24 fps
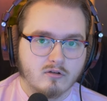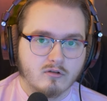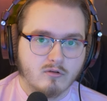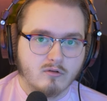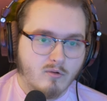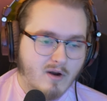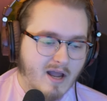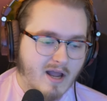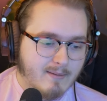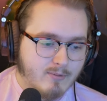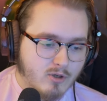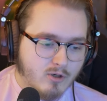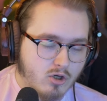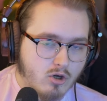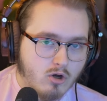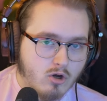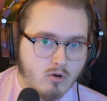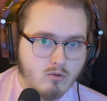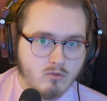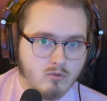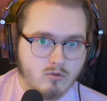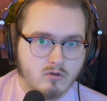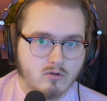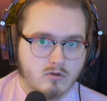grab a
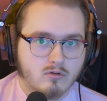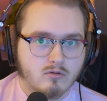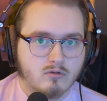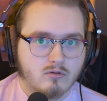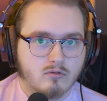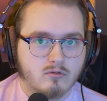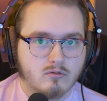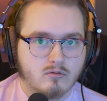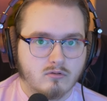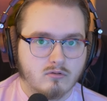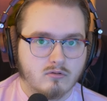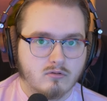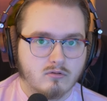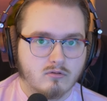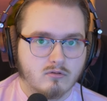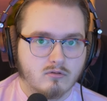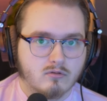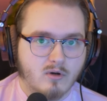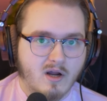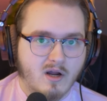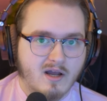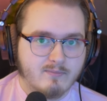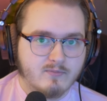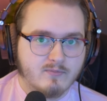Coke,
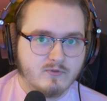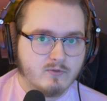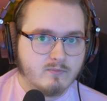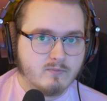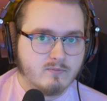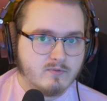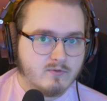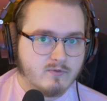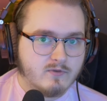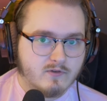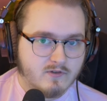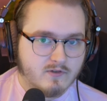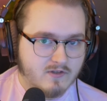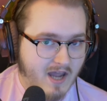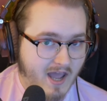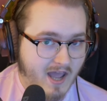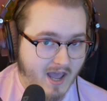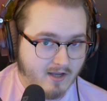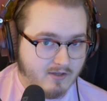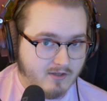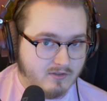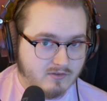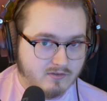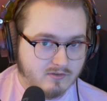grab some
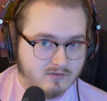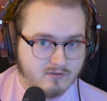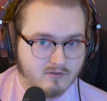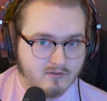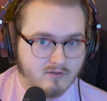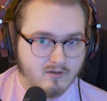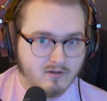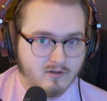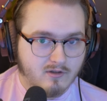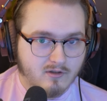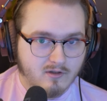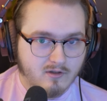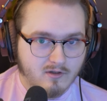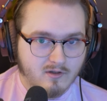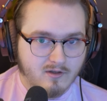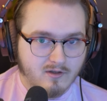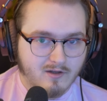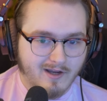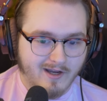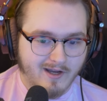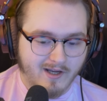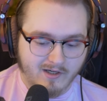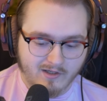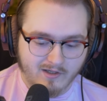snacks,
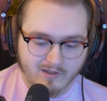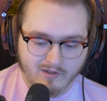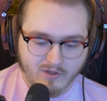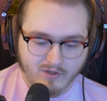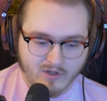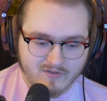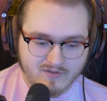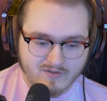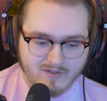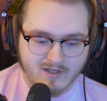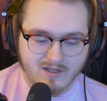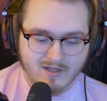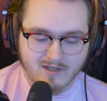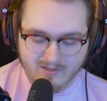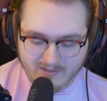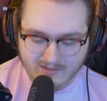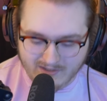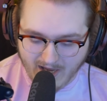and let's get